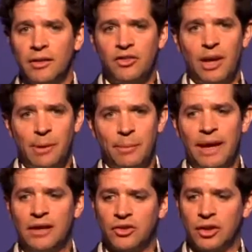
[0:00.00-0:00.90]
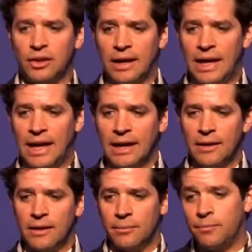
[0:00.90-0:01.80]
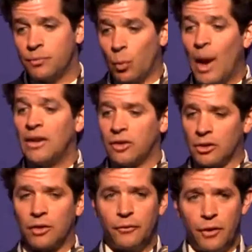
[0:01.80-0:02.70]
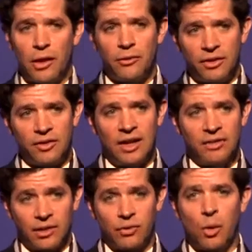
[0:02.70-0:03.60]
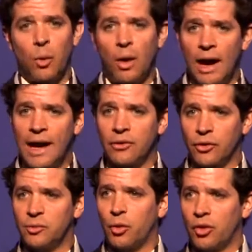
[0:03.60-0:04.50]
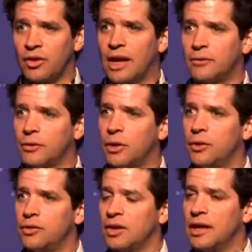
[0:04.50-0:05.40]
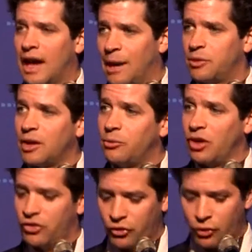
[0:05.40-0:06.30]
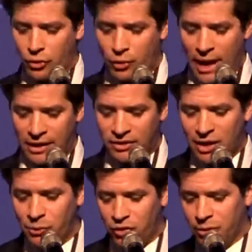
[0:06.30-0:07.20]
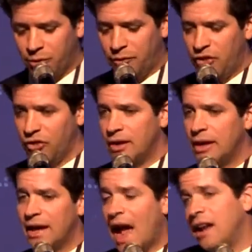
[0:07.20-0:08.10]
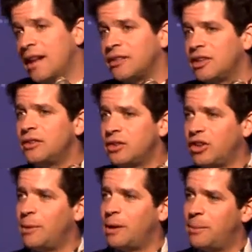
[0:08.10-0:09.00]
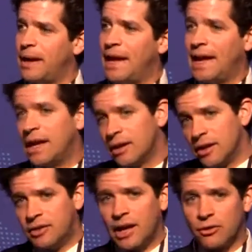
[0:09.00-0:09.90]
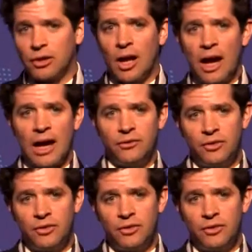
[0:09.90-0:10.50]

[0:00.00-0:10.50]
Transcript: The TPP certainly went a lot further in the sense that it required cross-border data flows subject to an exceptions provision. And in that sense, the TPP, dead or alive,